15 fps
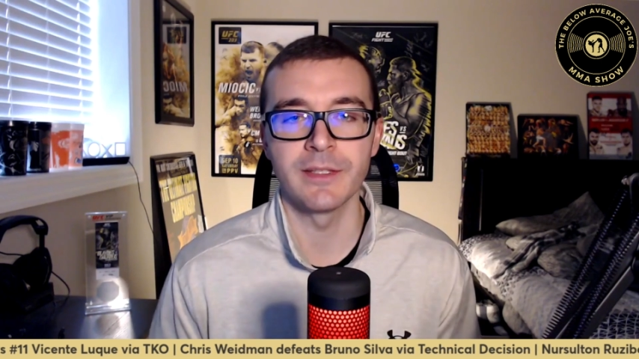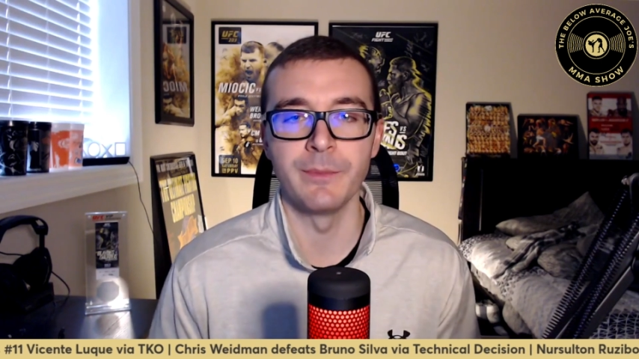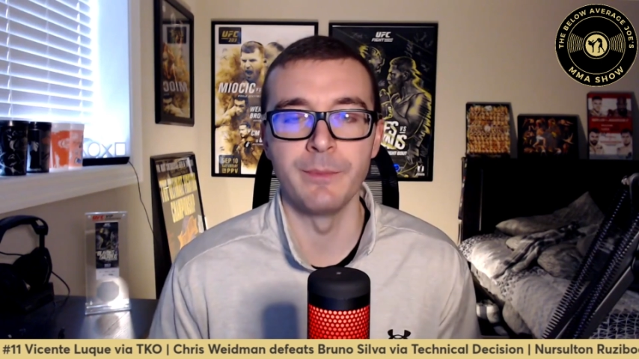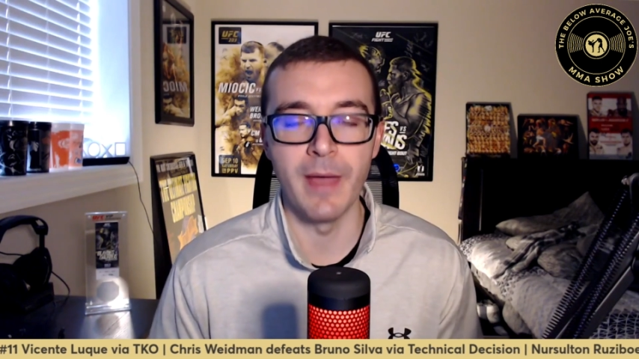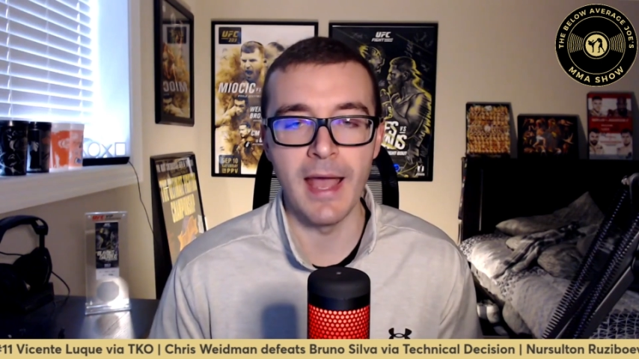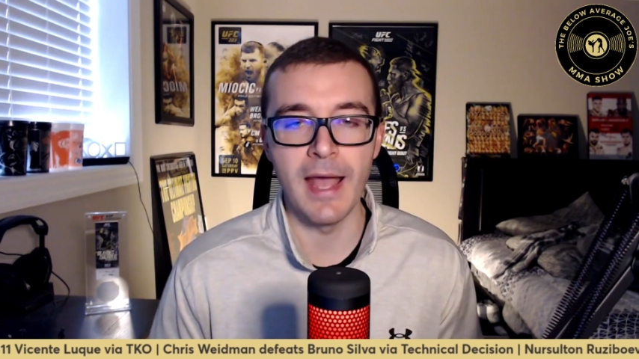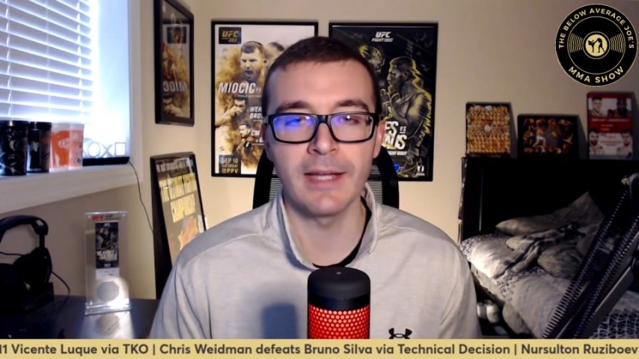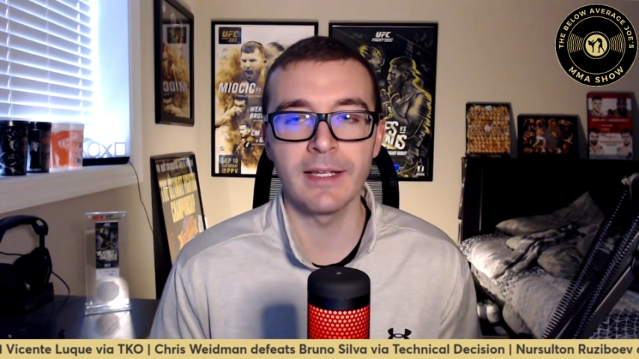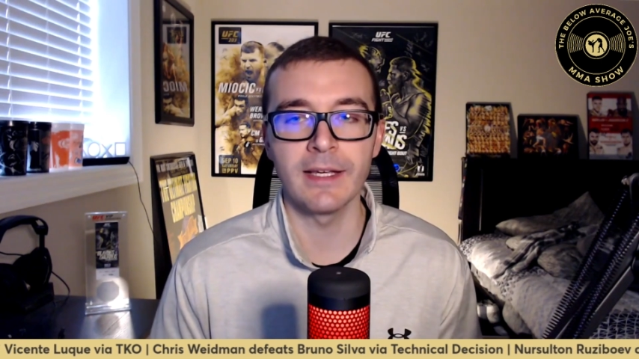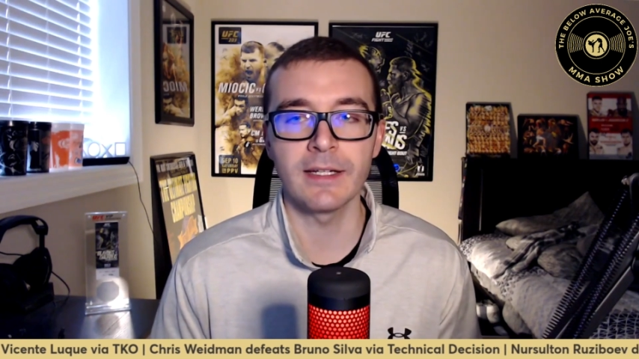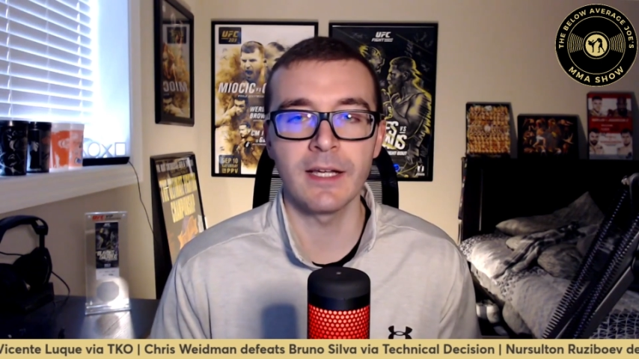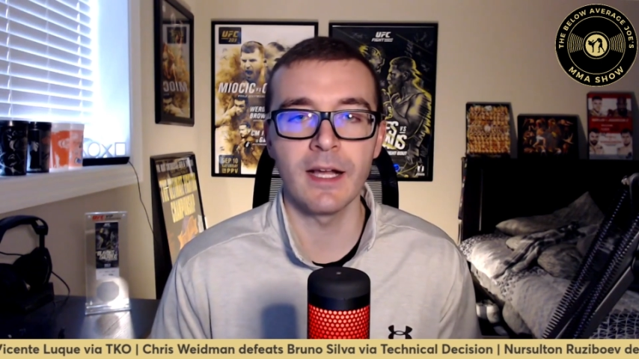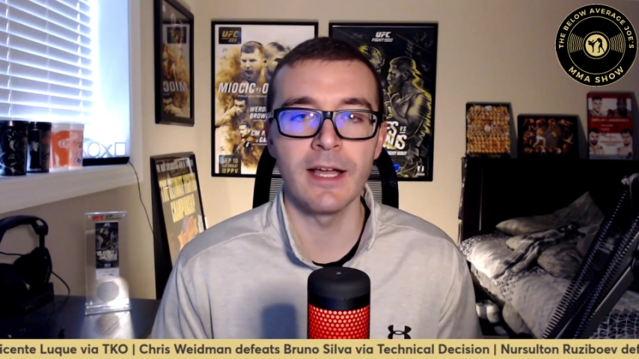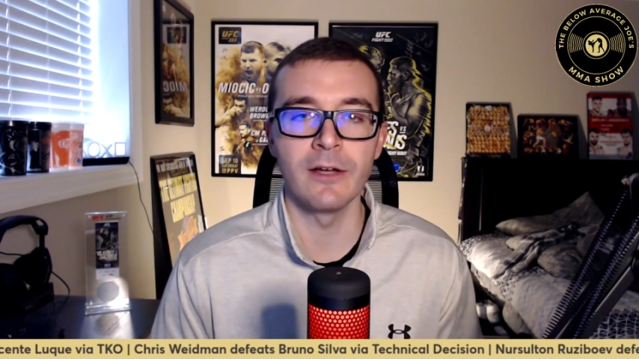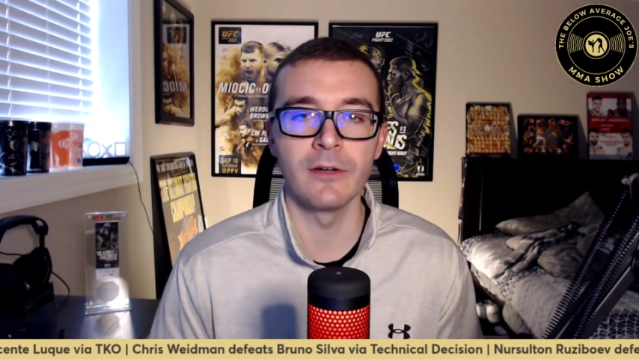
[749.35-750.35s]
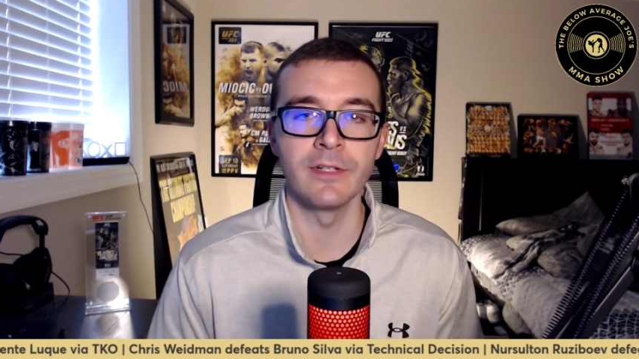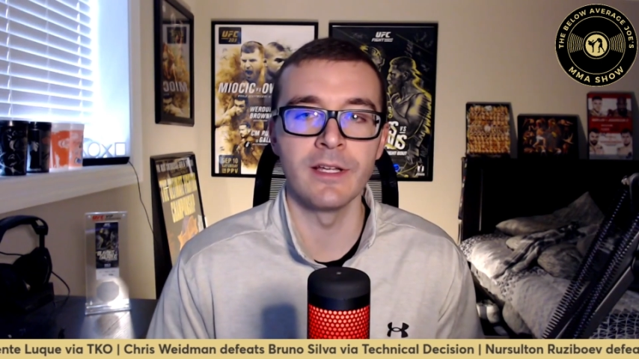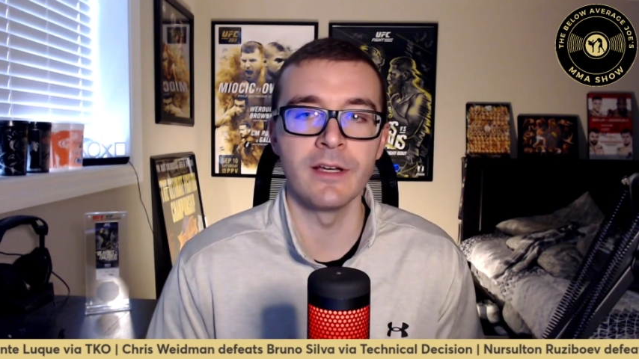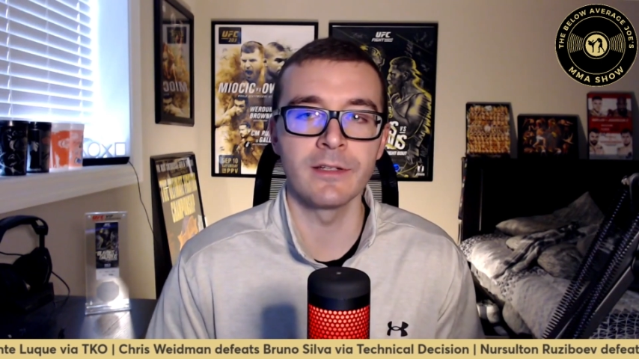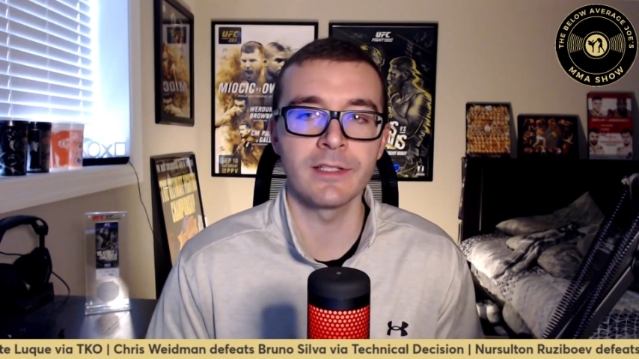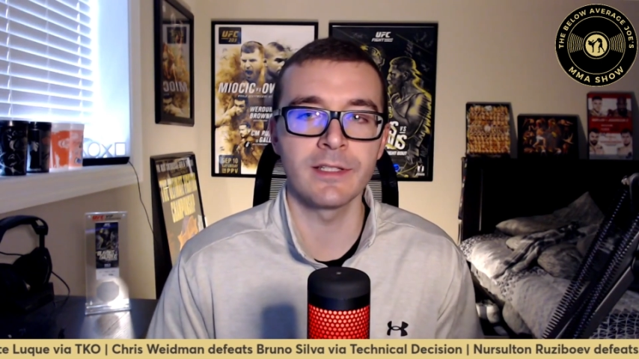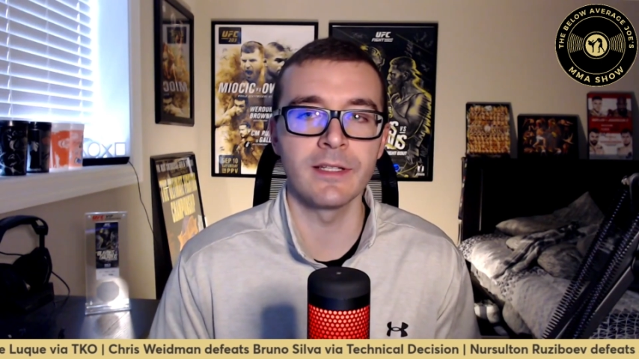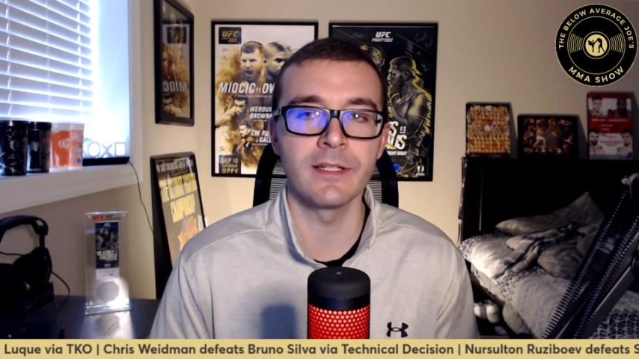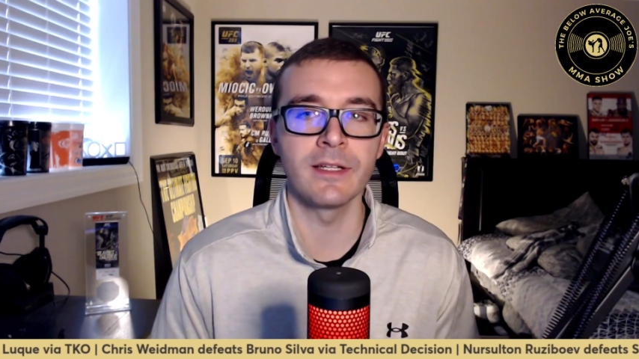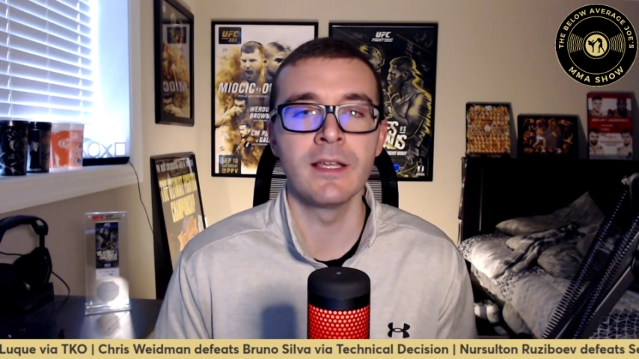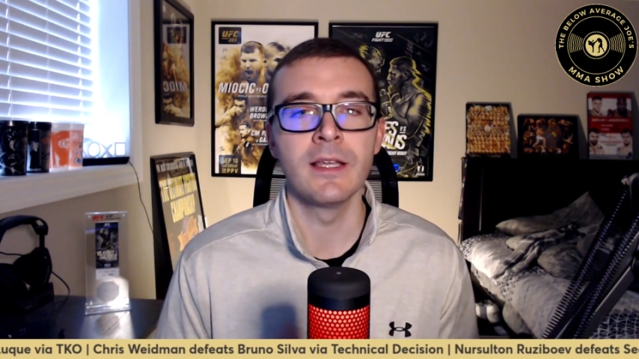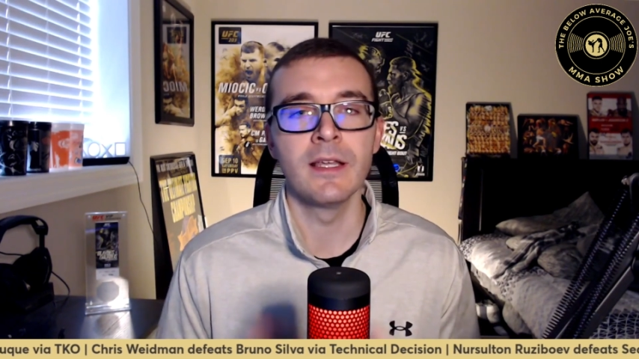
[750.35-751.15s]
back at Kyle Nelson.